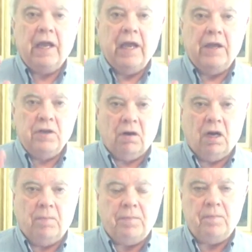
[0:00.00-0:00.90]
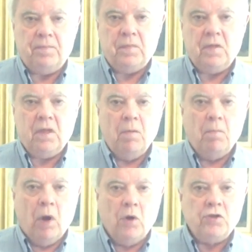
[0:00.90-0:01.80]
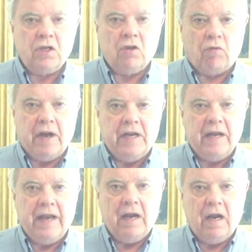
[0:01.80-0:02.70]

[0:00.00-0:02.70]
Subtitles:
in Europe, most great